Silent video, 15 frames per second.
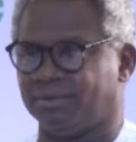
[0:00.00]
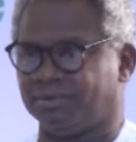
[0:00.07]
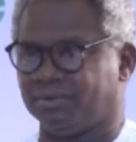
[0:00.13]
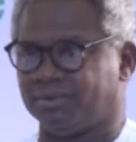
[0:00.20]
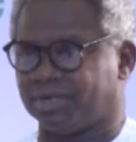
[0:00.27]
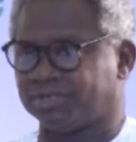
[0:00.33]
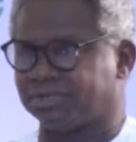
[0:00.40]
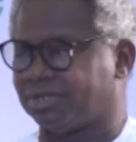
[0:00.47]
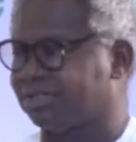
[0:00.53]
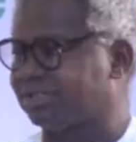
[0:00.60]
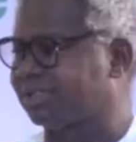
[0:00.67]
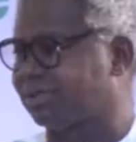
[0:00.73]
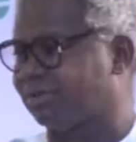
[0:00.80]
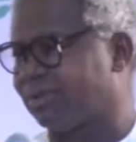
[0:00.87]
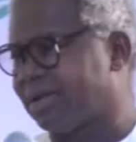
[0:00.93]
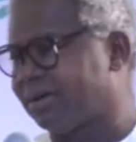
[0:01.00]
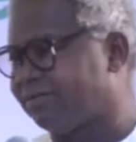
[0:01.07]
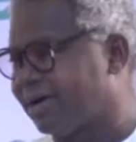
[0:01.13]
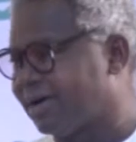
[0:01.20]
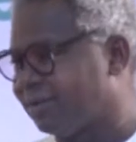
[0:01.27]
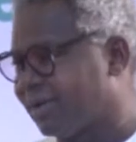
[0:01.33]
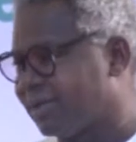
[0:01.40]
You do not just say
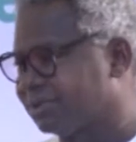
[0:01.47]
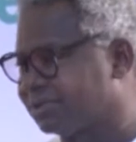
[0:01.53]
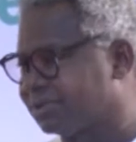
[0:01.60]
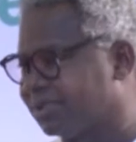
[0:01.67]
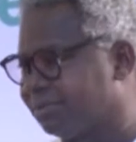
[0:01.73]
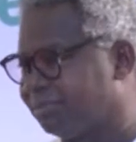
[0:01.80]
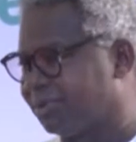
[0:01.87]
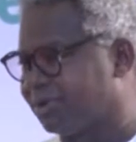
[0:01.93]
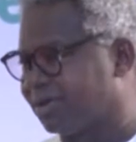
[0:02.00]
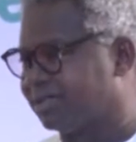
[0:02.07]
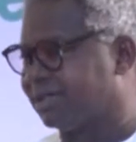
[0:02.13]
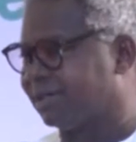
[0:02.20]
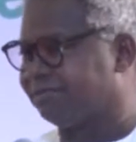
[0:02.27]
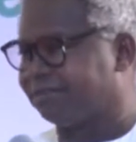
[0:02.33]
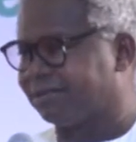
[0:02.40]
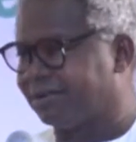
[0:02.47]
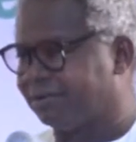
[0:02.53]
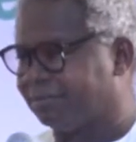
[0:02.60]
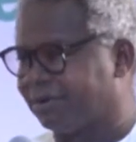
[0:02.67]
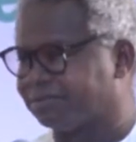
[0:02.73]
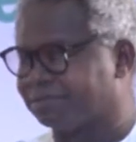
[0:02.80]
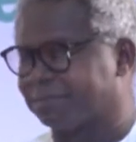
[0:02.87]
whatever you want to say because you have
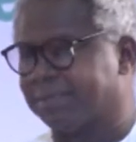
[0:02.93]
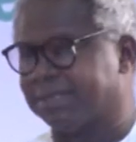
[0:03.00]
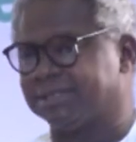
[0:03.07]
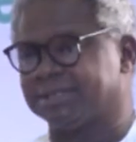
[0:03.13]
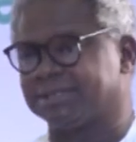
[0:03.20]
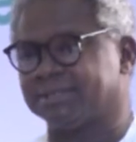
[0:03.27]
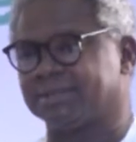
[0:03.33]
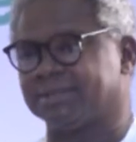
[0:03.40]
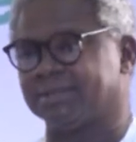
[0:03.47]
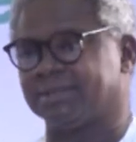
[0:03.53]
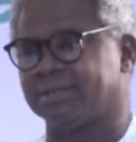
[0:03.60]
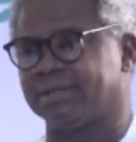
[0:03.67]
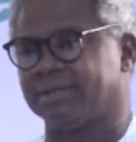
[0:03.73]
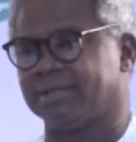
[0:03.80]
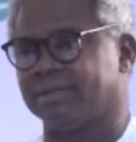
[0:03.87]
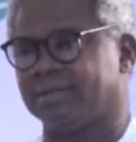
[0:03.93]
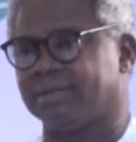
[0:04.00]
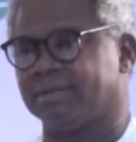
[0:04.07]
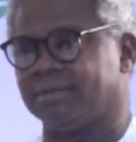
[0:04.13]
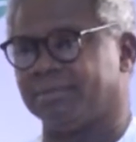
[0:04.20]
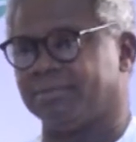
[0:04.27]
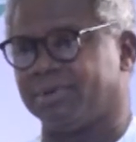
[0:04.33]
freedom of speech,
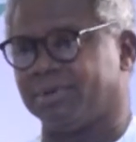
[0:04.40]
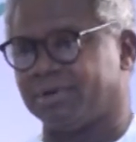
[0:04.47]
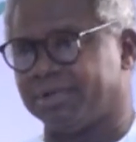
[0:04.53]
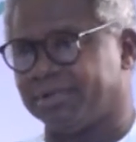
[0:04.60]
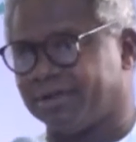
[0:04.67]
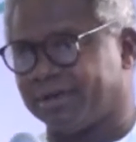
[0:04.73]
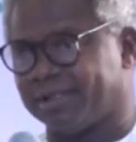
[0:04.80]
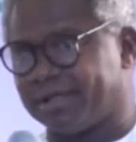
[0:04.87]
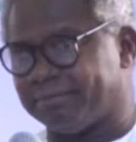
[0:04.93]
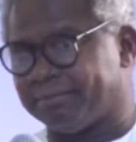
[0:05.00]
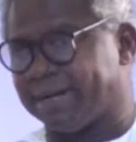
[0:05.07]
because the